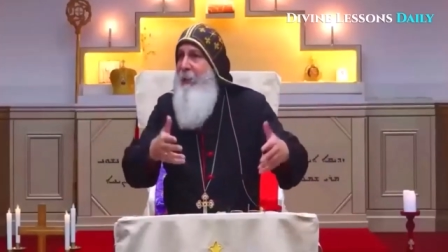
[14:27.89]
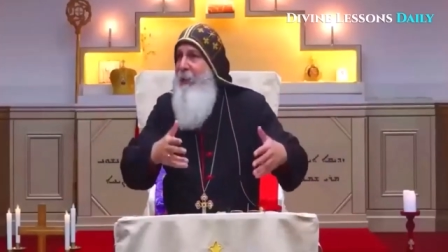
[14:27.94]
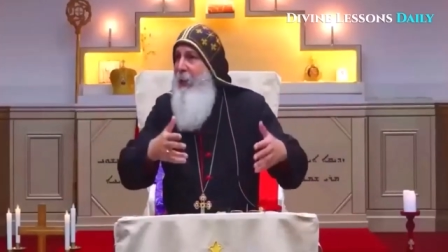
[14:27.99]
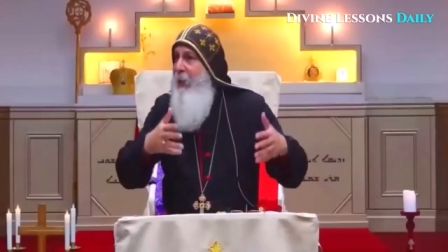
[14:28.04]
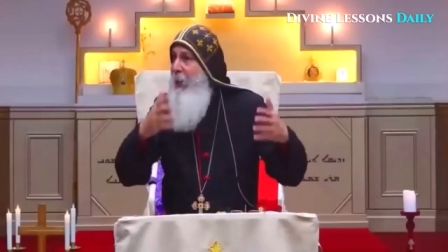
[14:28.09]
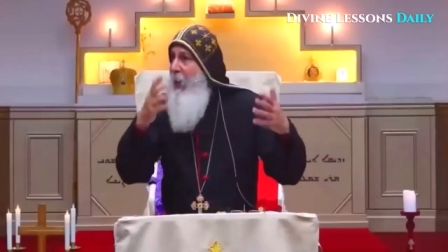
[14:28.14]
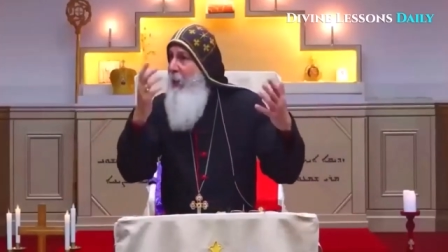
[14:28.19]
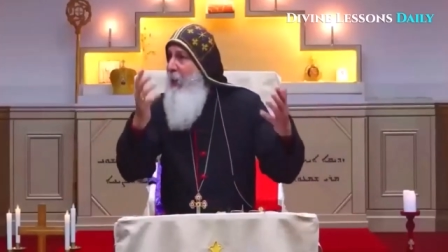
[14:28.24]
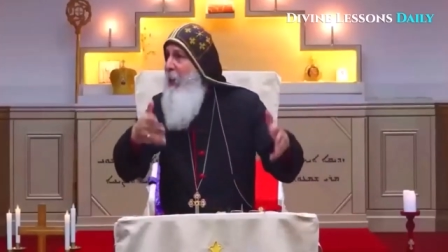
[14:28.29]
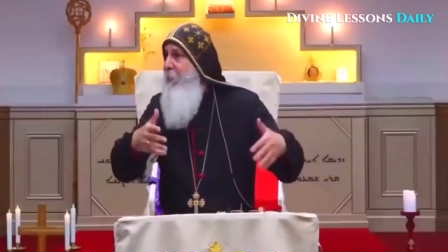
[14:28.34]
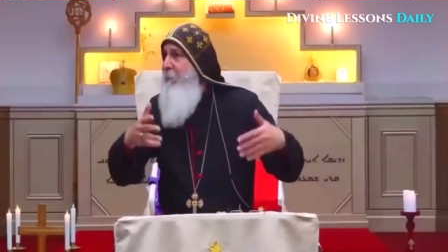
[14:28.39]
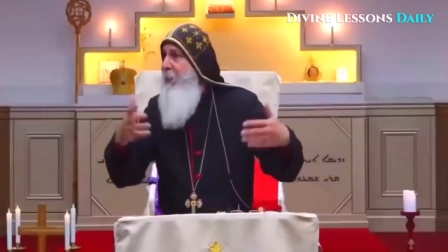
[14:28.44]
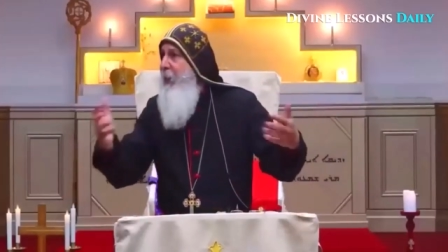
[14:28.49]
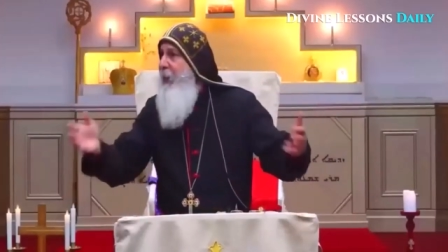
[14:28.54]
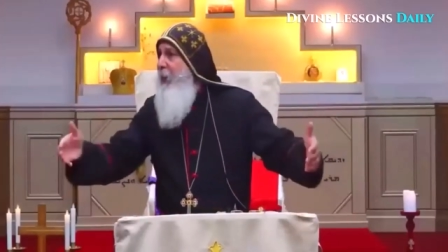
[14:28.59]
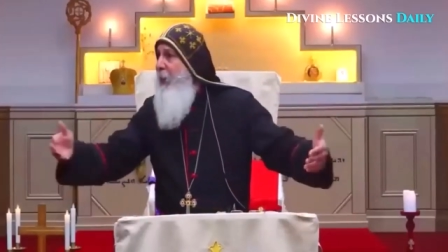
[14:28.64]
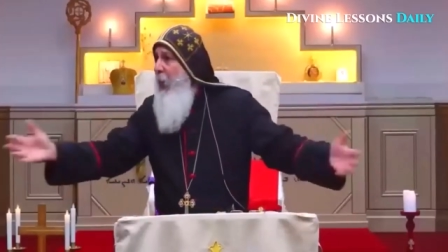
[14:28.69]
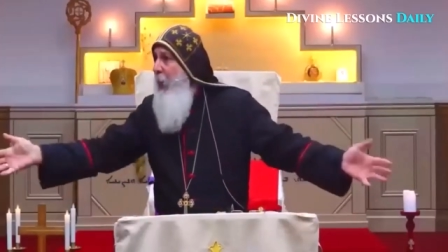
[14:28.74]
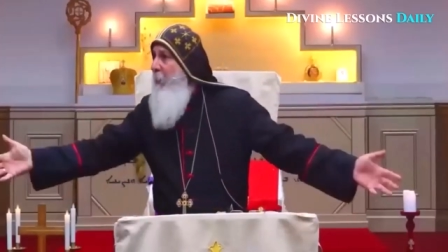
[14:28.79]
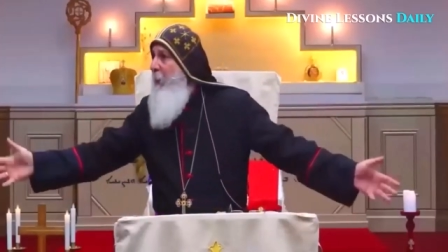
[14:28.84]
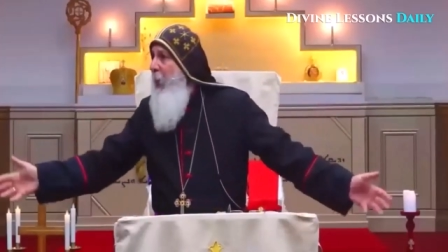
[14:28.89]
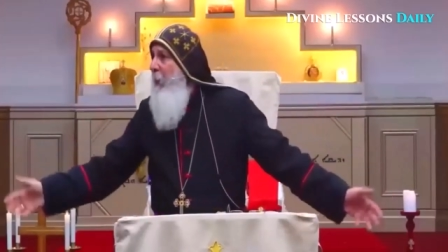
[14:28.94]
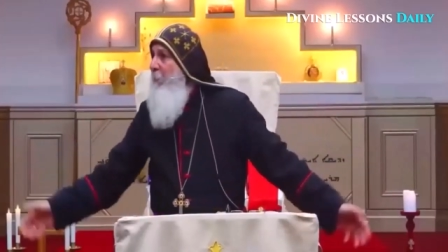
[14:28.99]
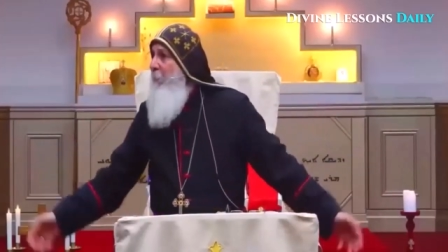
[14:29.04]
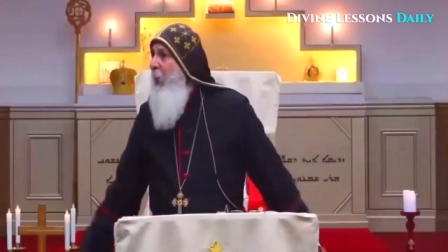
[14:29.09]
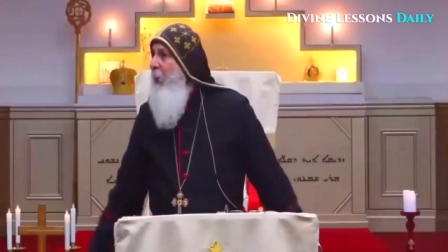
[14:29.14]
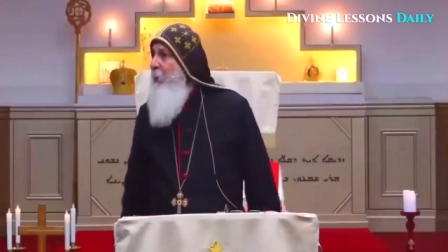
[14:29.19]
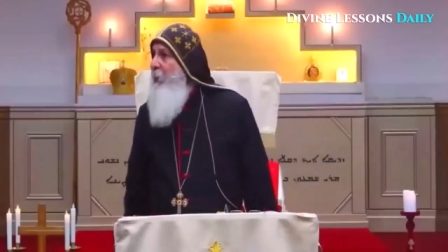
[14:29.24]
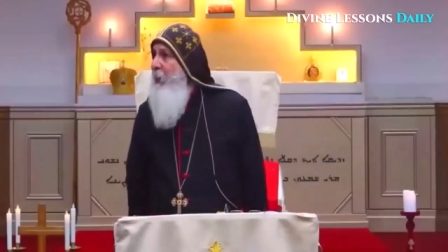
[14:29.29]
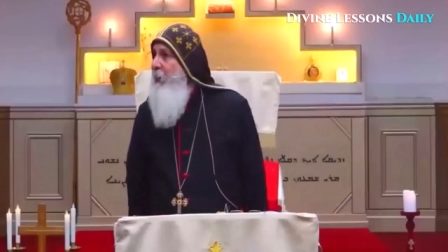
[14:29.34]
the living
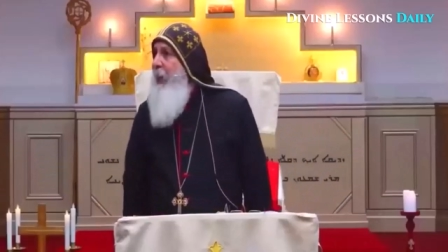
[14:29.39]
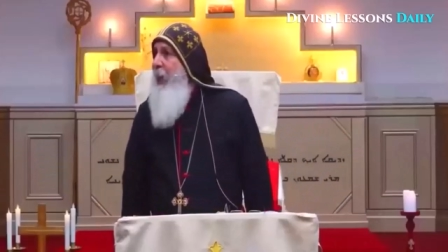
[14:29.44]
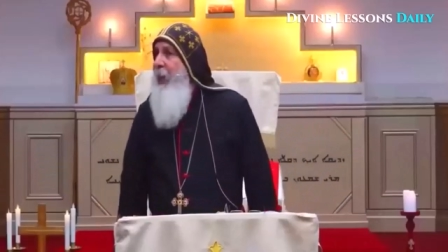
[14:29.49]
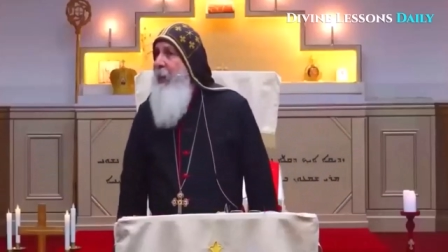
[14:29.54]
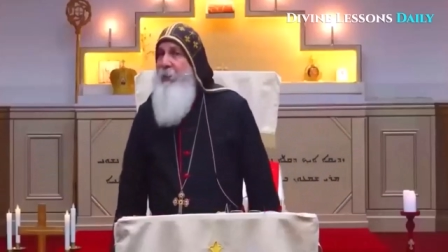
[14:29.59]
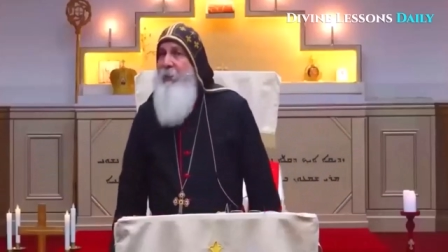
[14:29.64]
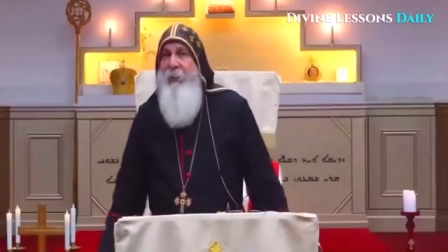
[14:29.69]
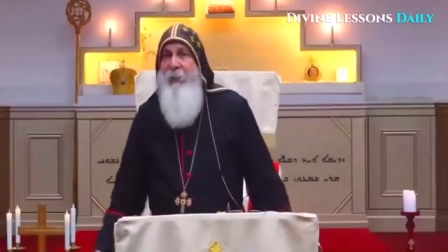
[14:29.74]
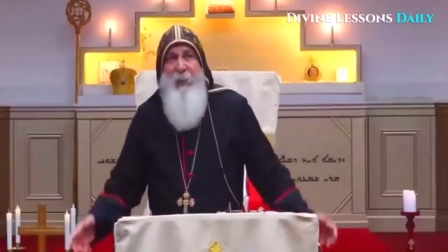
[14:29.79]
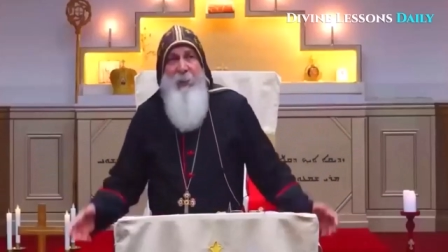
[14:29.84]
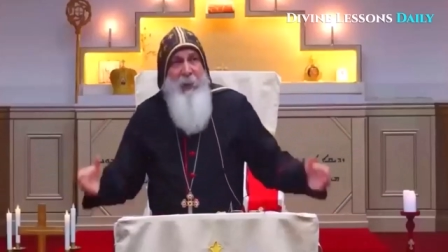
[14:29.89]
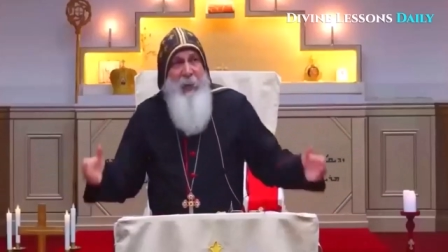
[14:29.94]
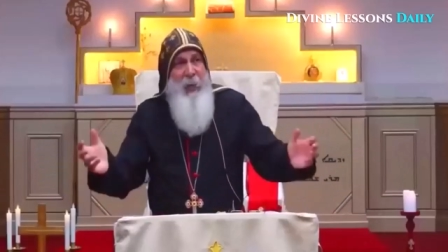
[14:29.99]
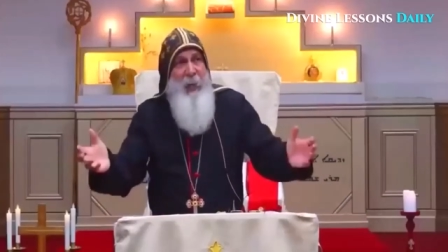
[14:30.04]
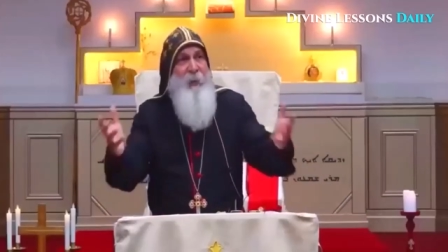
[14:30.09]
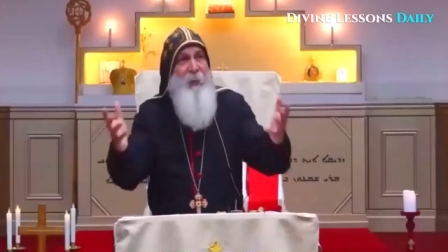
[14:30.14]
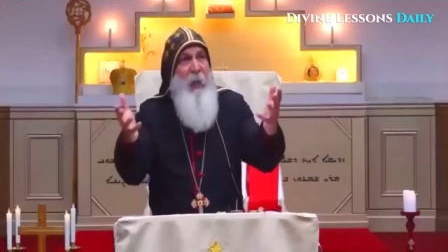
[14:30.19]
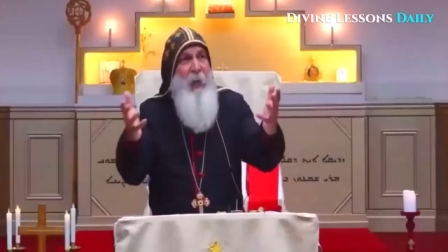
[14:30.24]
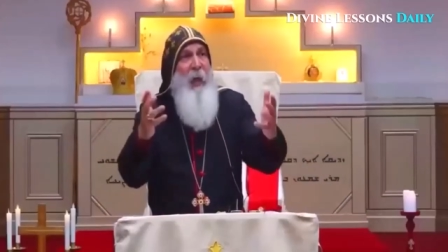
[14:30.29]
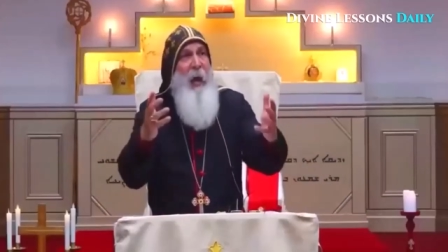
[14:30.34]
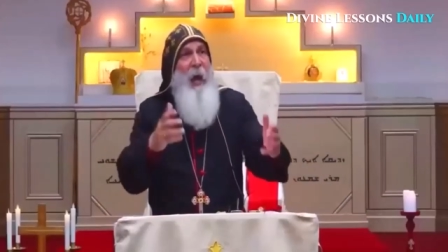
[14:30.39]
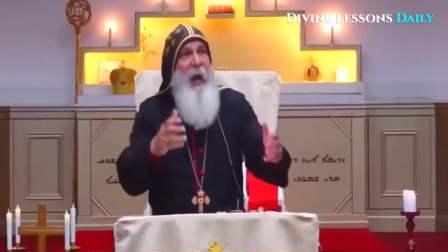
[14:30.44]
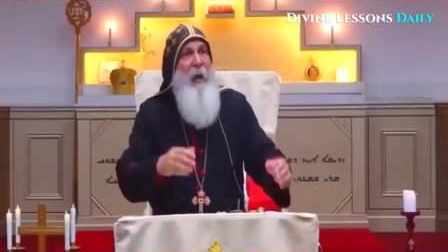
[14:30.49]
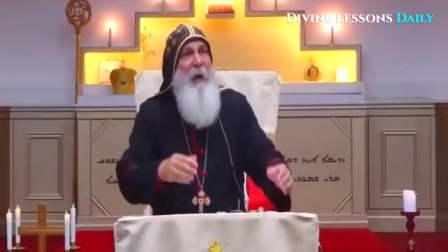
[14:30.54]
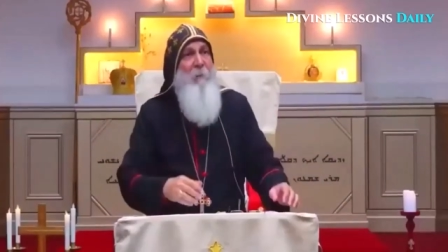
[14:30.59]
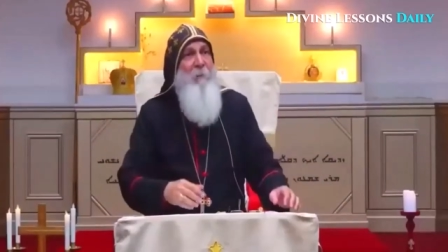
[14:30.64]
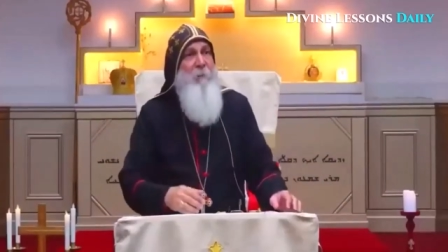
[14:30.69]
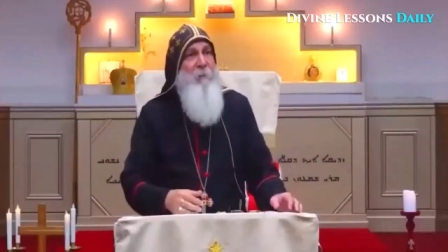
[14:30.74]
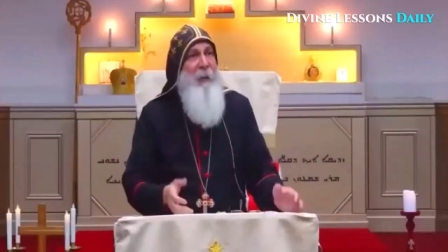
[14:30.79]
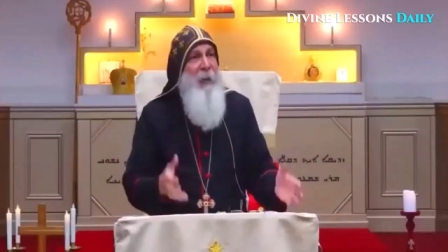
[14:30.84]
among the dead? He is
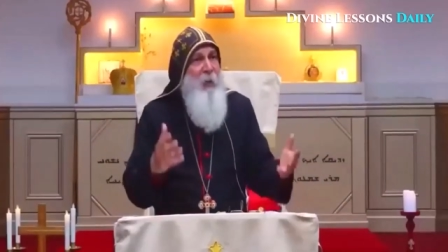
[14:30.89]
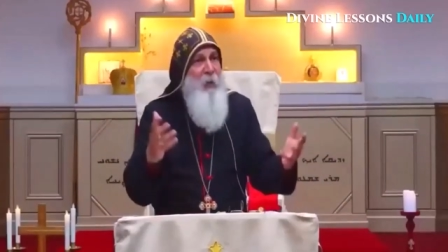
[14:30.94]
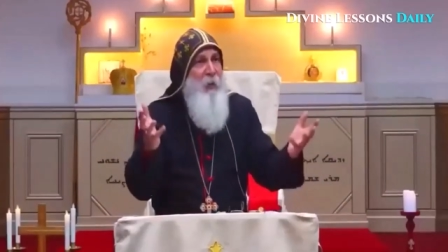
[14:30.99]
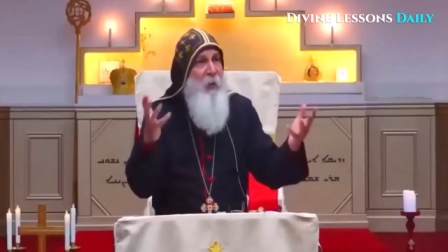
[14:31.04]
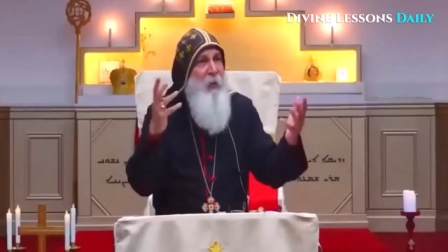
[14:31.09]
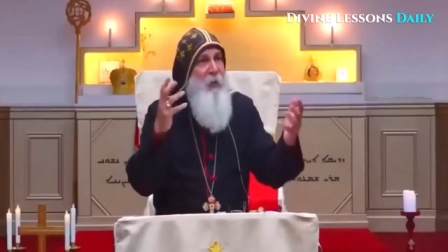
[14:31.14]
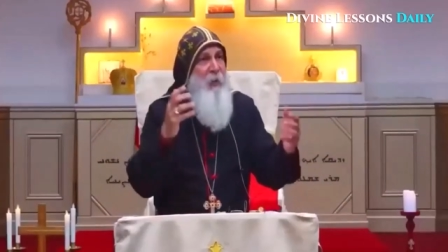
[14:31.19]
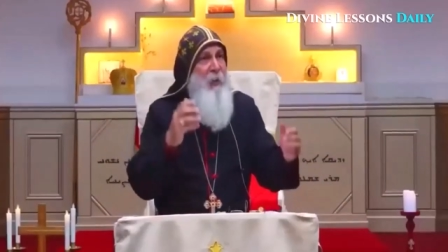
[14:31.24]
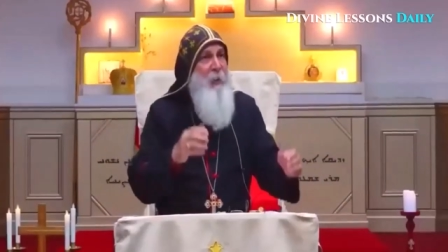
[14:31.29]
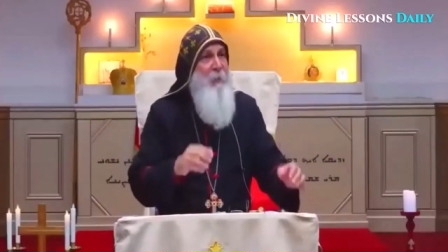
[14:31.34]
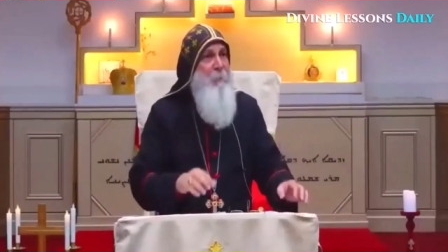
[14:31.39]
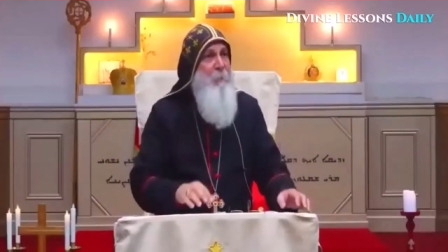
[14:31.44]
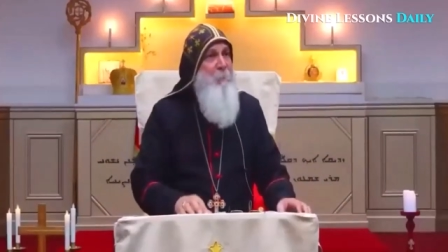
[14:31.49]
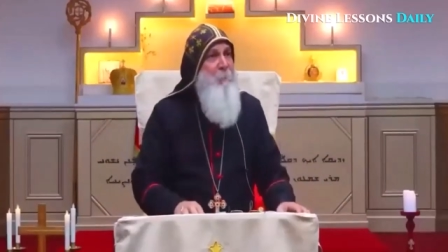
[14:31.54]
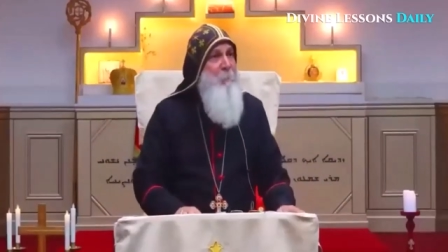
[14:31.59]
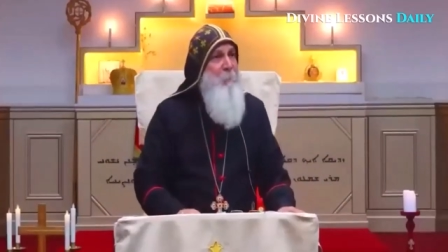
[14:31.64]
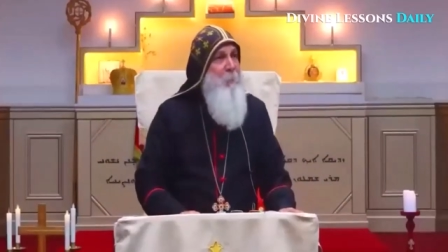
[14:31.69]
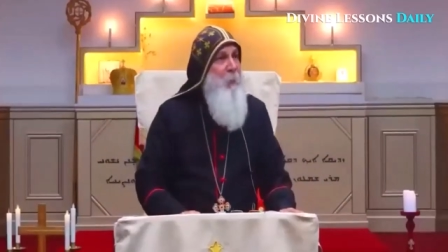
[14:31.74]
alive, he's risen.